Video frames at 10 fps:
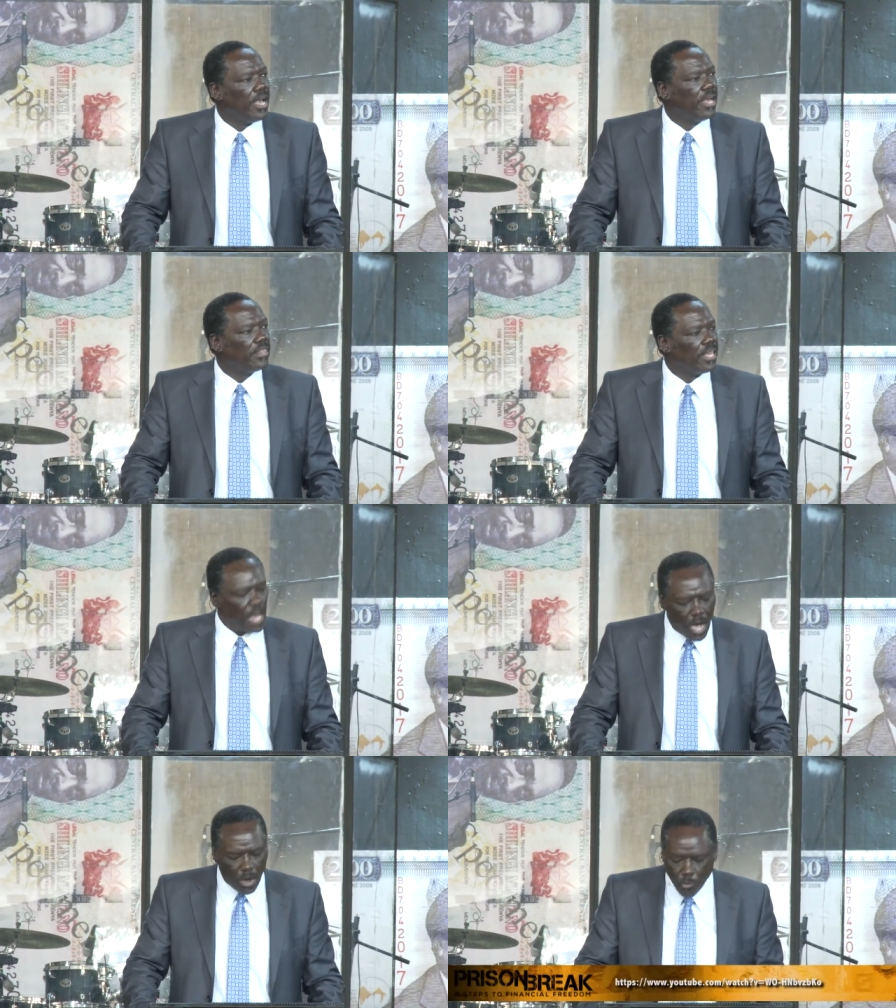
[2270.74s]
and
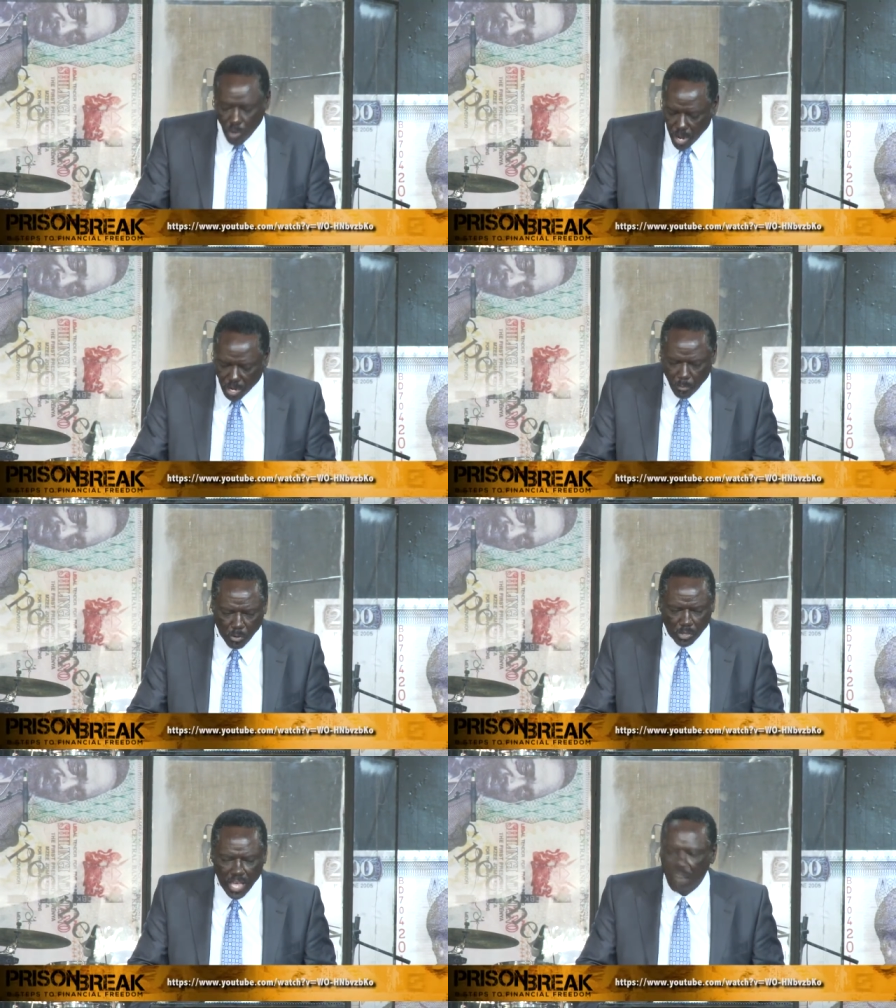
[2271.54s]
they are
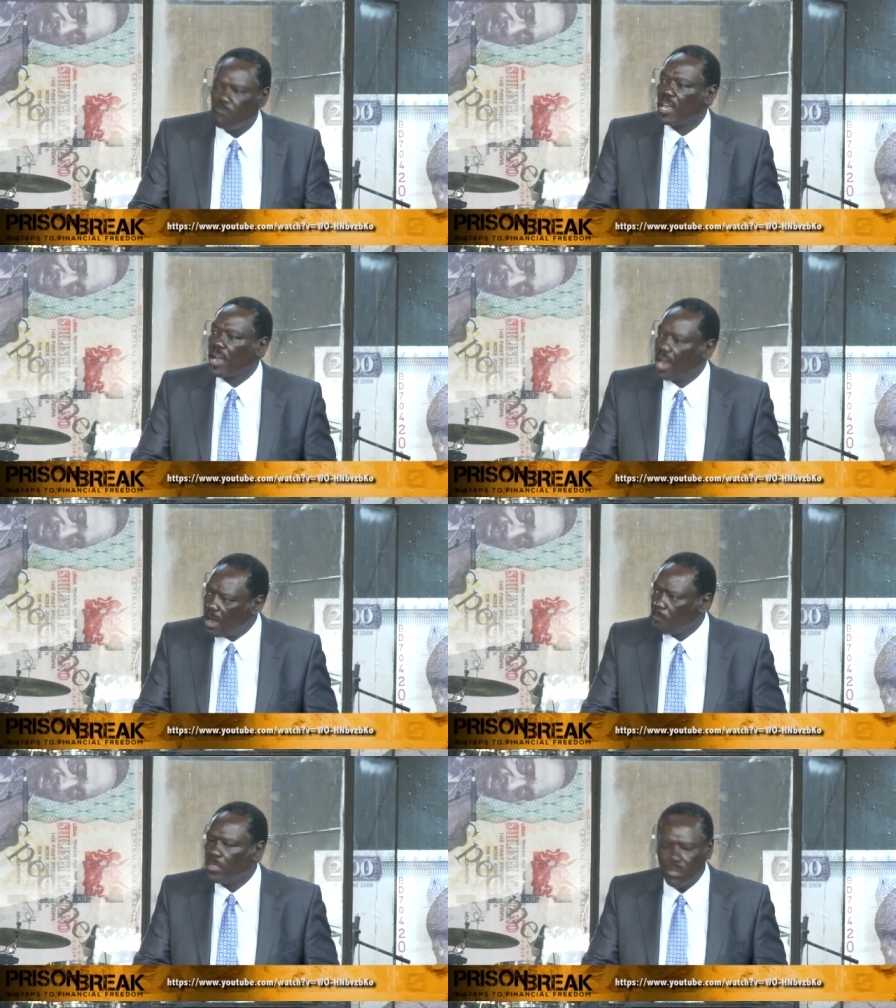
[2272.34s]
workable. They have
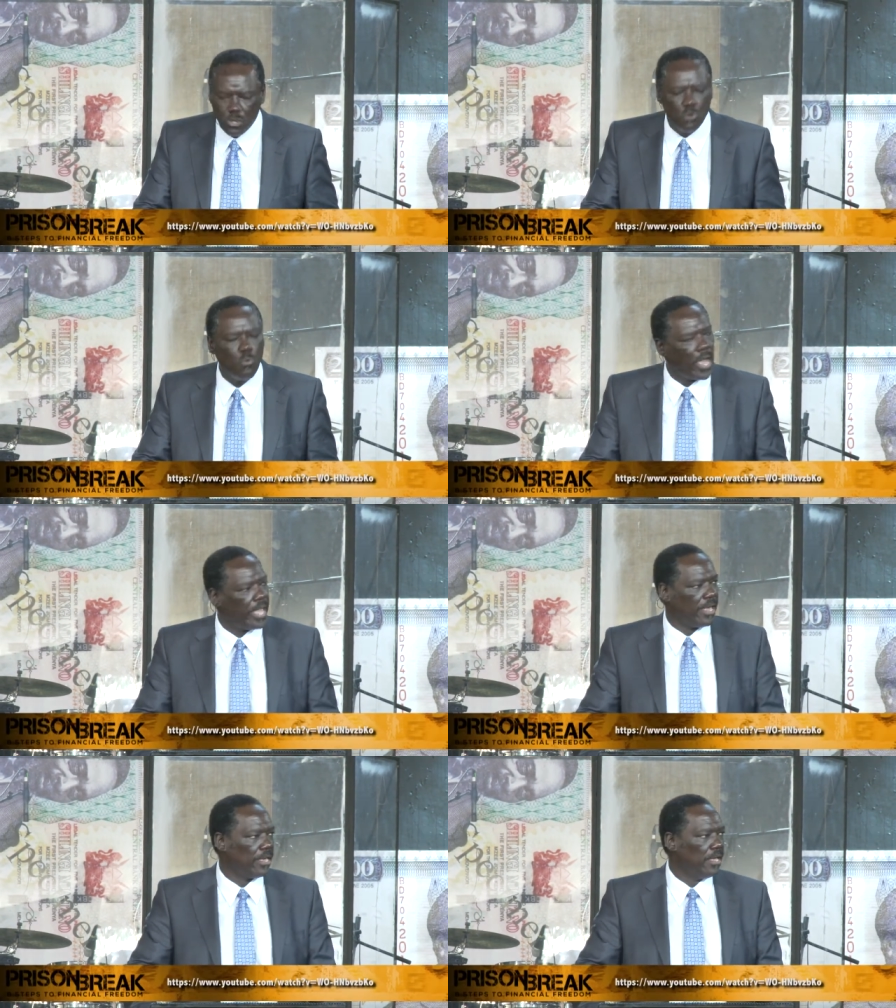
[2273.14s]
become the new
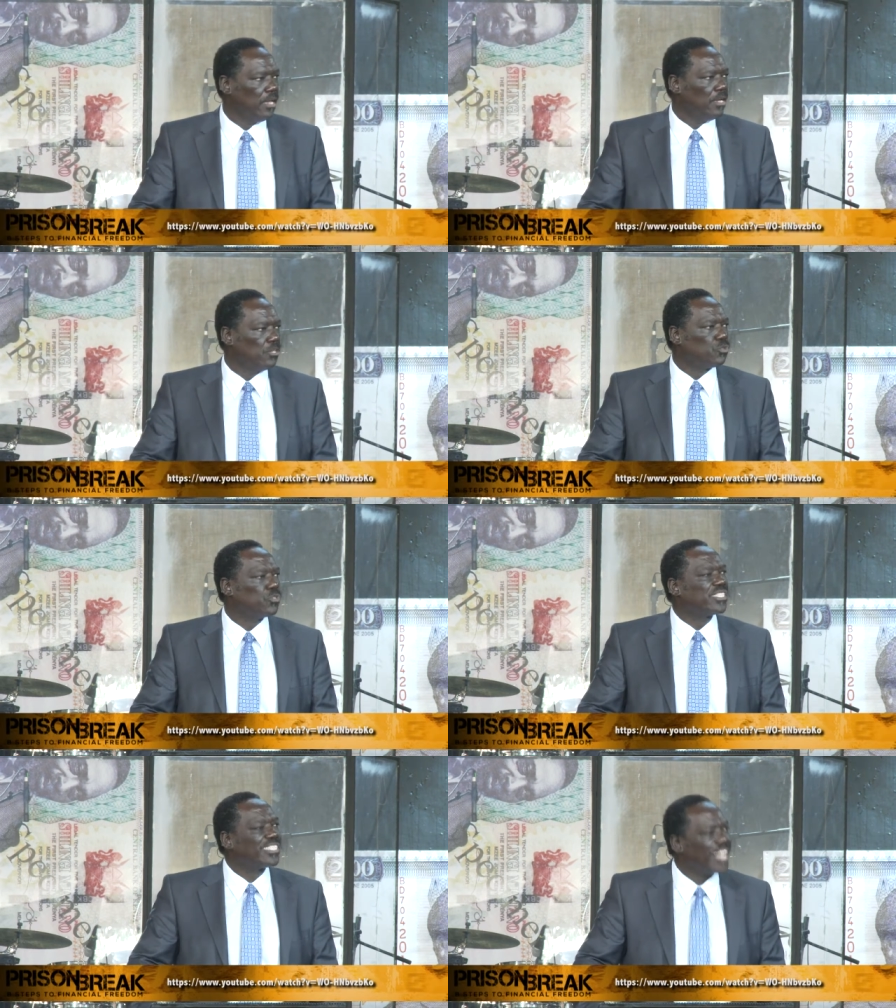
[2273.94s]
way
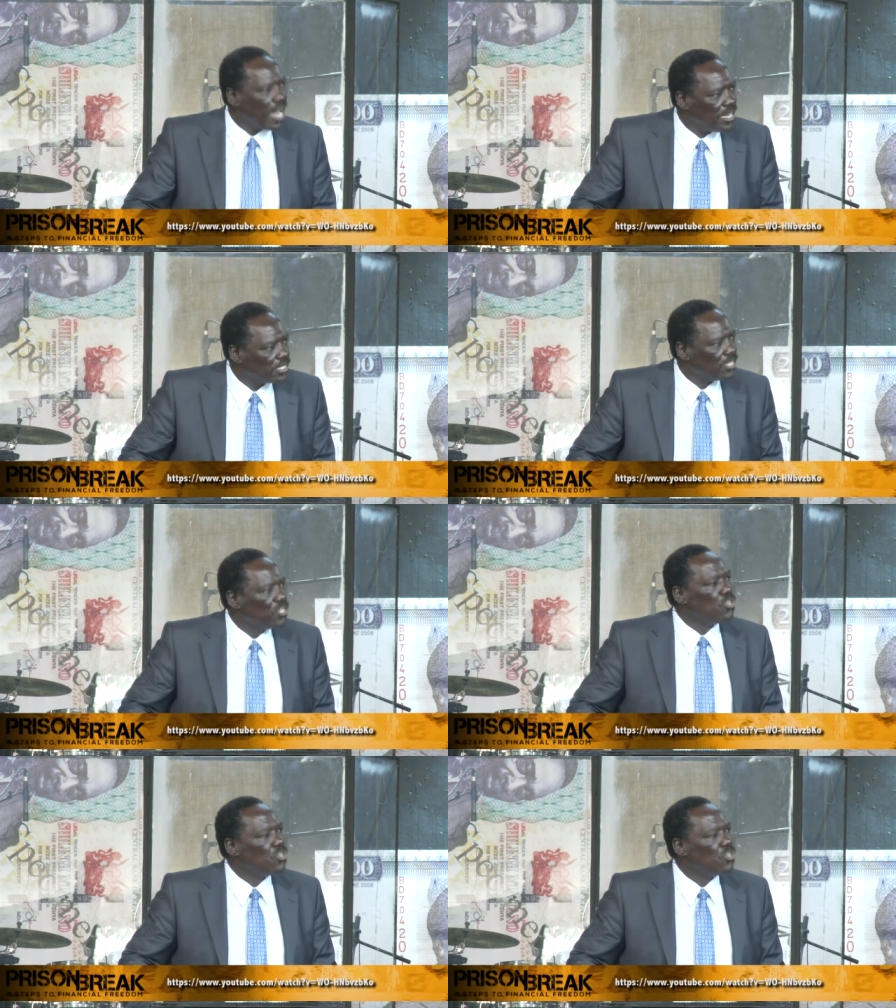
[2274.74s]
to start